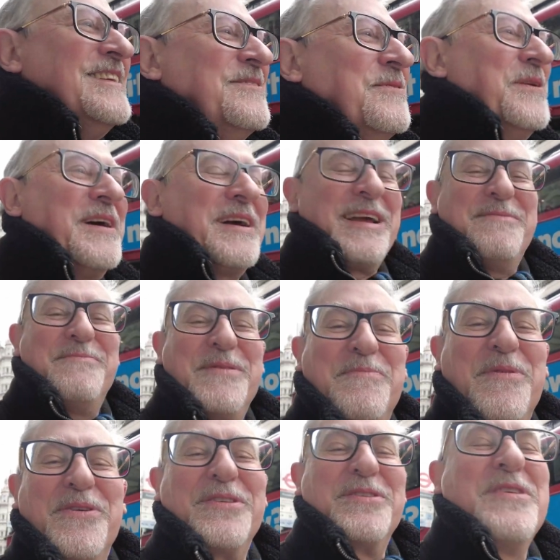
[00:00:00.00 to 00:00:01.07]
When I can be
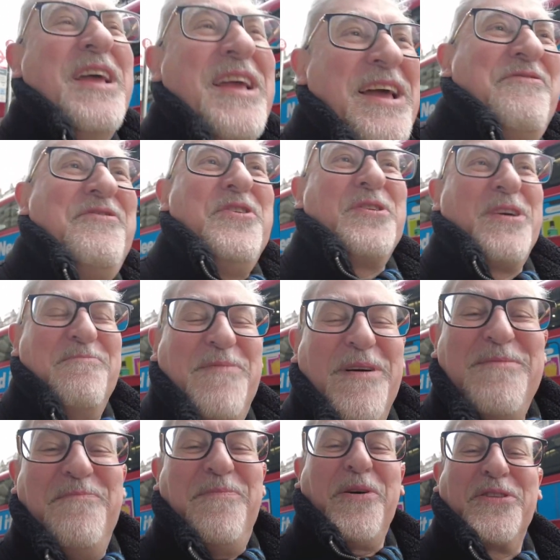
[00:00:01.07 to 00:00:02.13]
bothered. If you can be
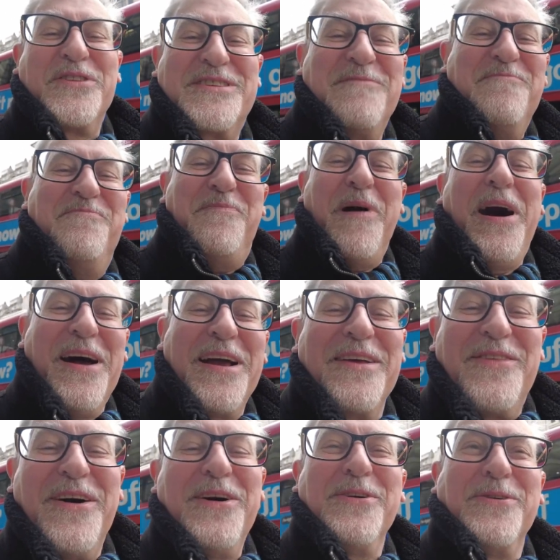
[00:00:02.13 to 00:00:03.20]
bothered to buy
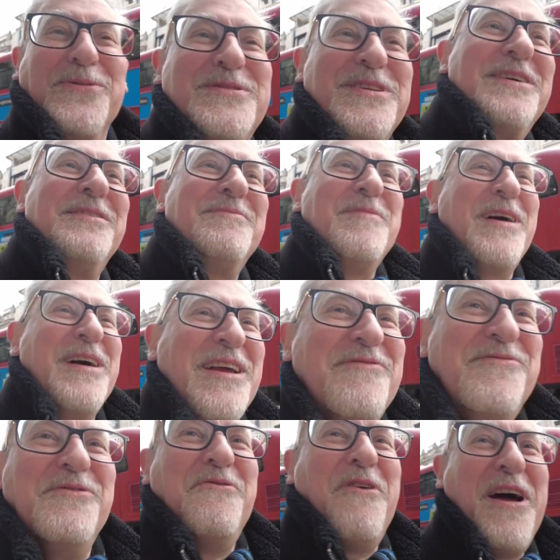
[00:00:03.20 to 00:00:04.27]
those, I might
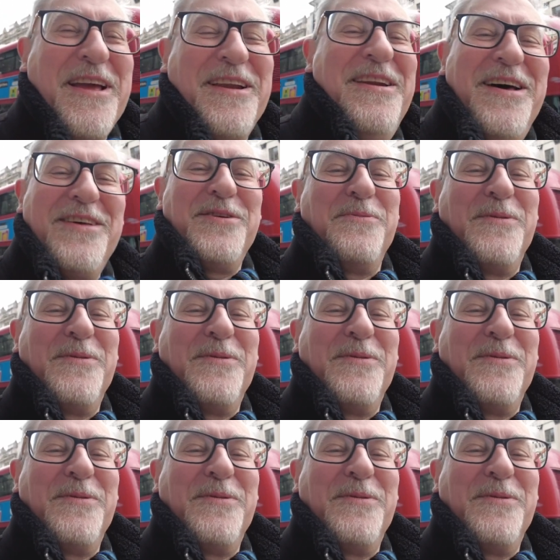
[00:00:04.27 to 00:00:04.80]
even write another